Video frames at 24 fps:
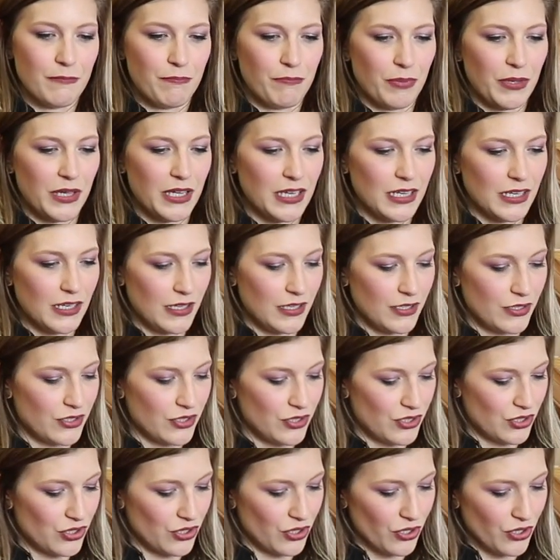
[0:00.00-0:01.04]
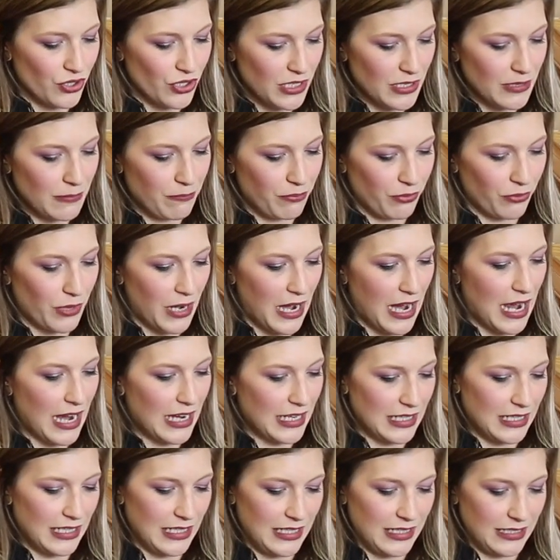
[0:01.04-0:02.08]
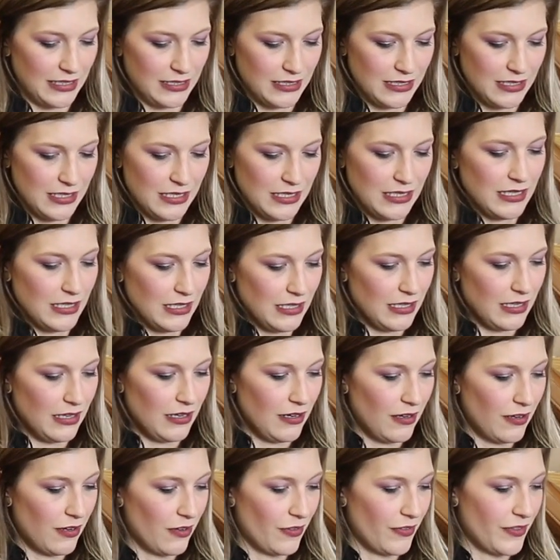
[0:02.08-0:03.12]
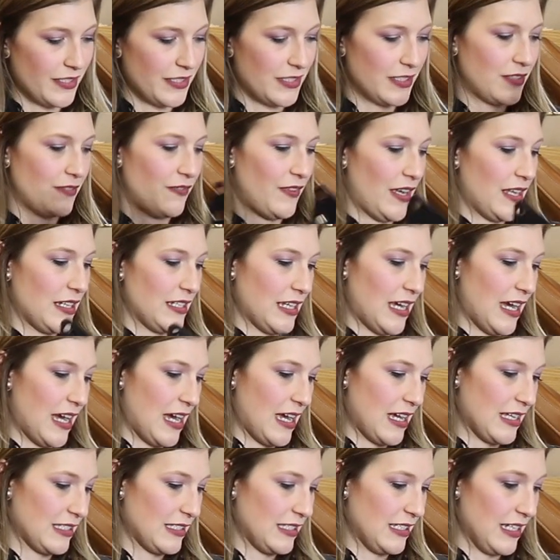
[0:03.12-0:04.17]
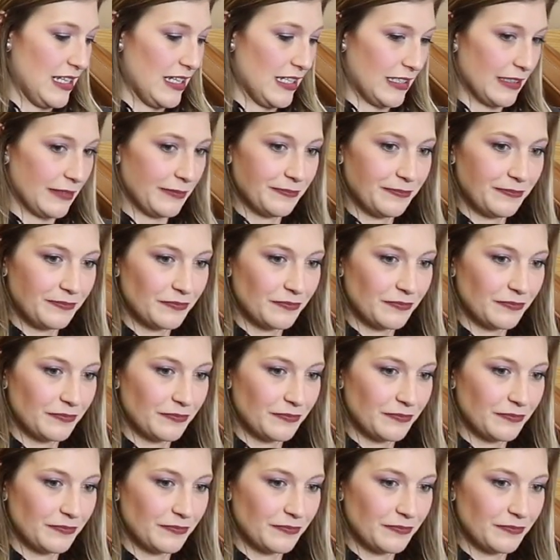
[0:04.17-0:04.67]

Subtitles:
big, sturdy bracketing. Oh, this is fantastic.